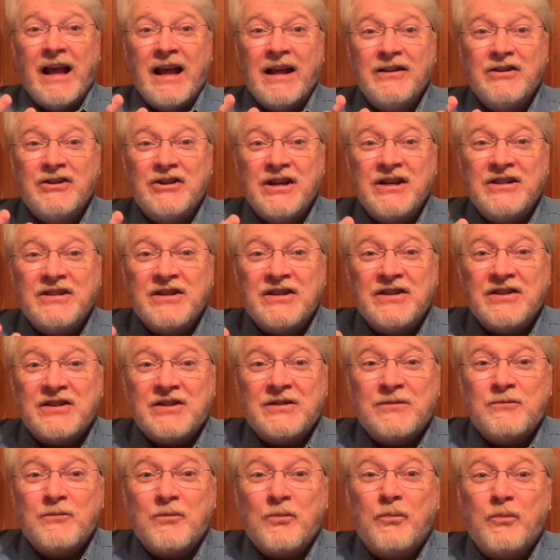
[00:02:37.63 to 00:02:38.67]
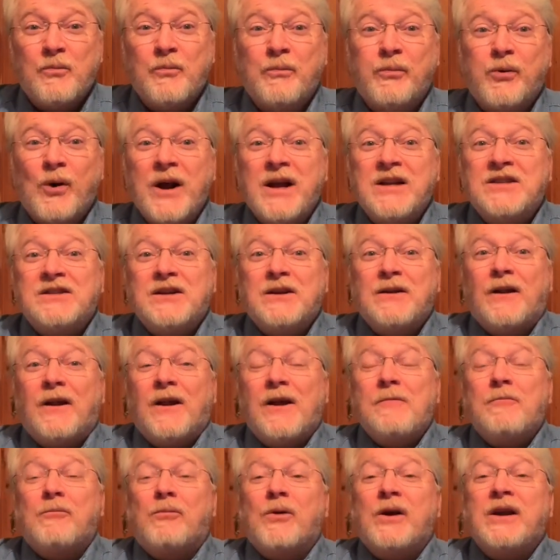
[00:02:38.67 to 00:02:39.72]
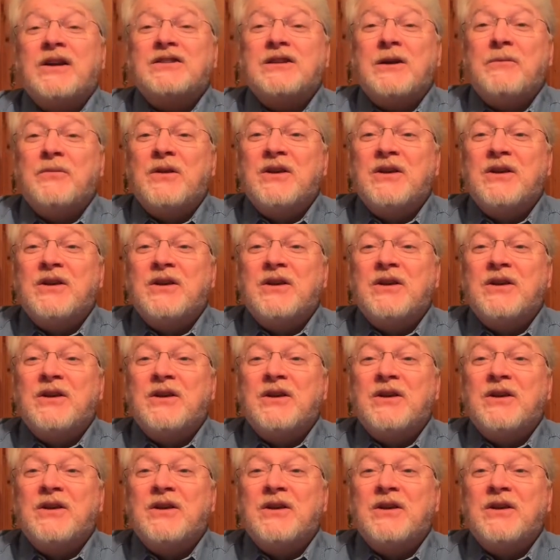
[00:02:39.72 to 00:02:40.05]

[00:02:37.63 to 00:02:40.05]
Jesus basically brings up